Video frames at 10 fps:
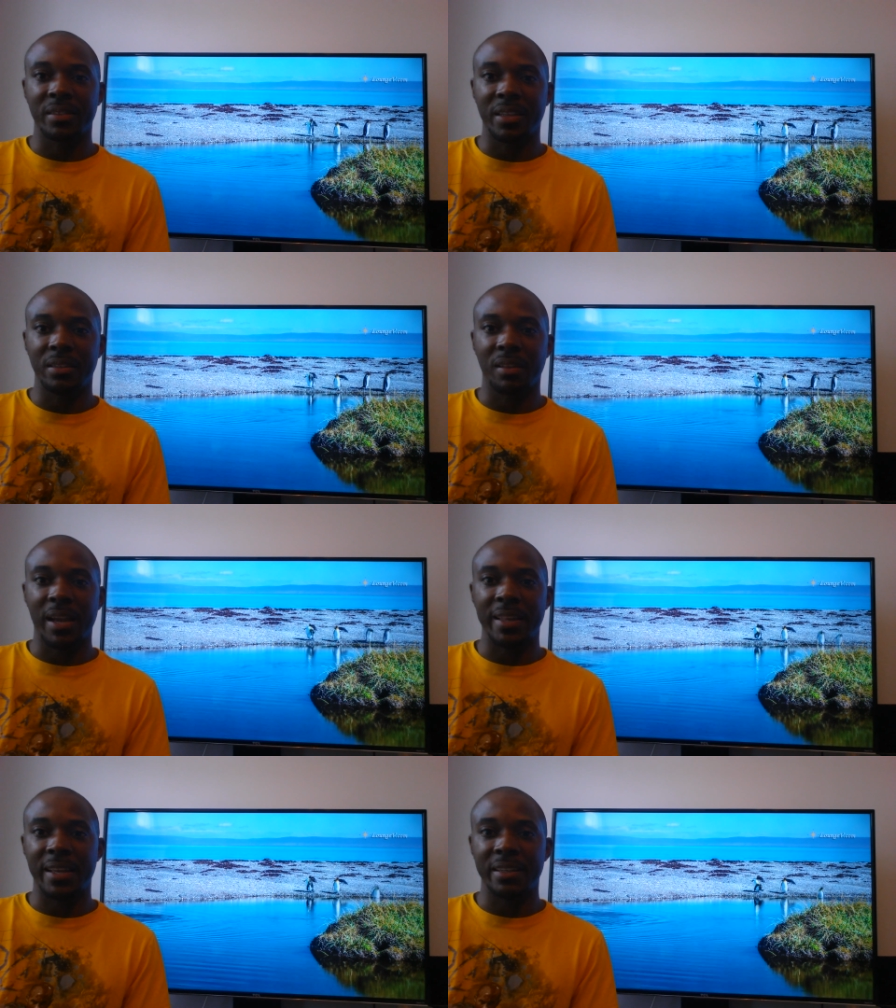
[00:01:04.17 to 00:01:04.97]
and things
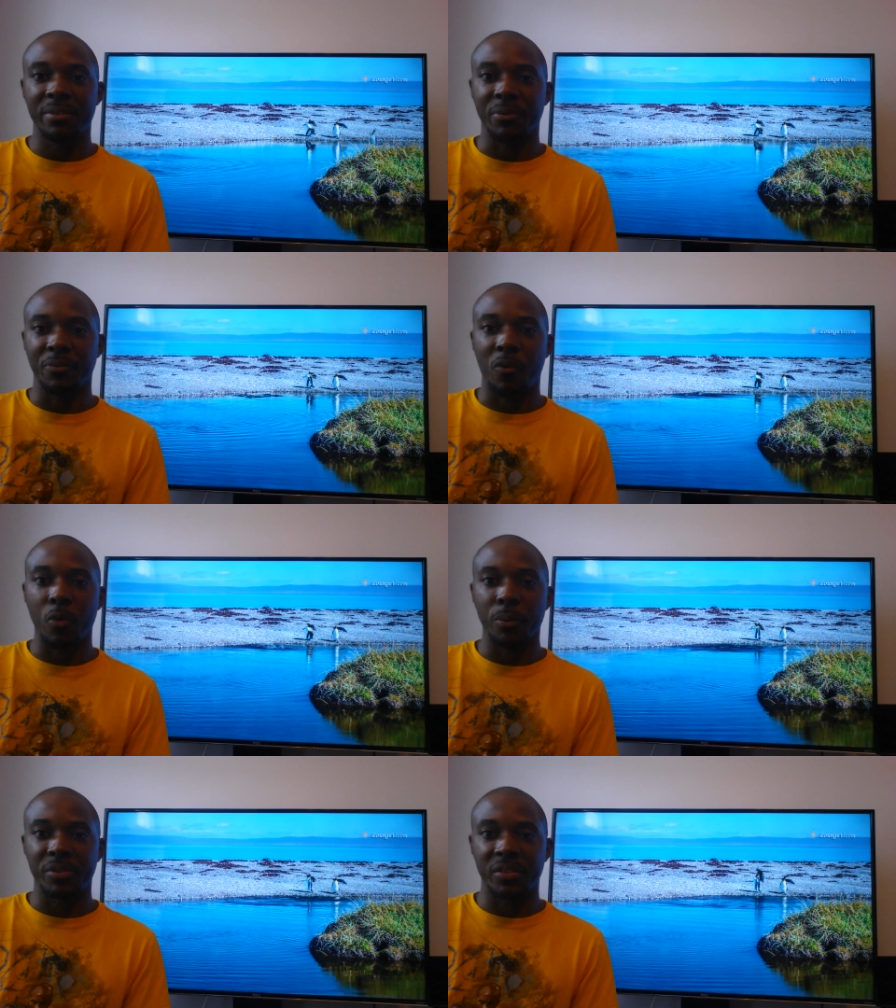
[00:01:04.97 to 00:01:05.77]
like that, different
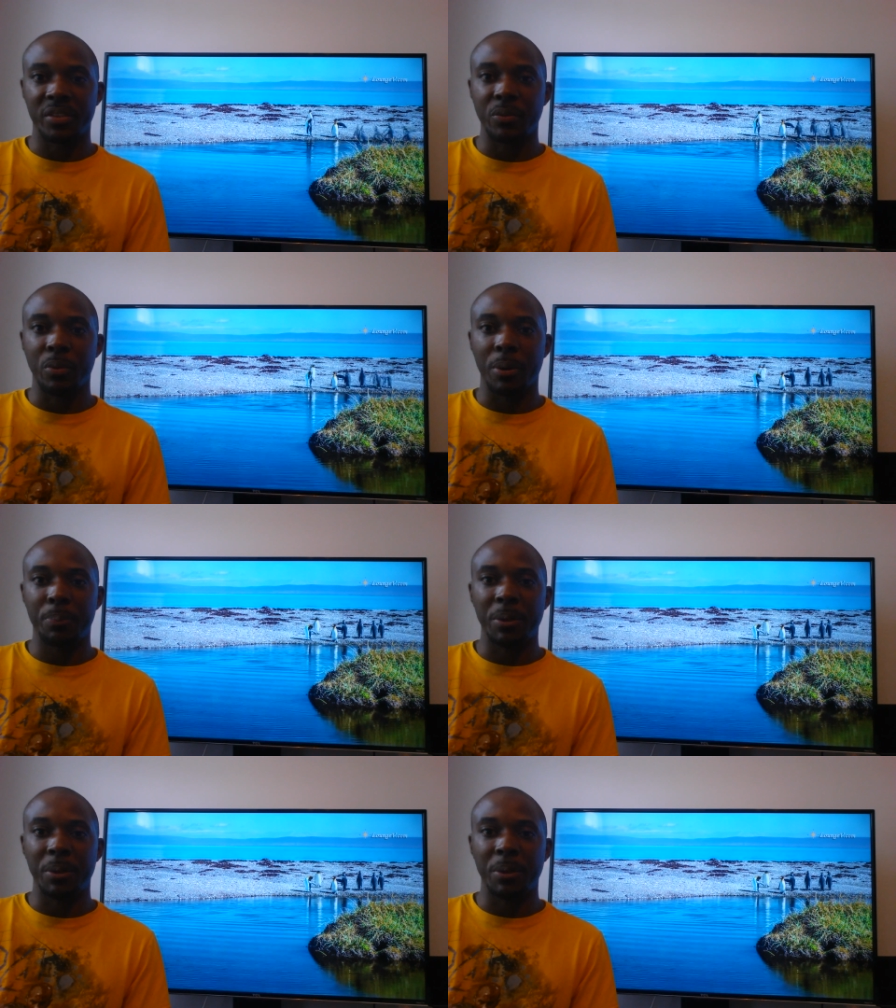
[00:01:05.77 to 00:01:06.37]
forums to see what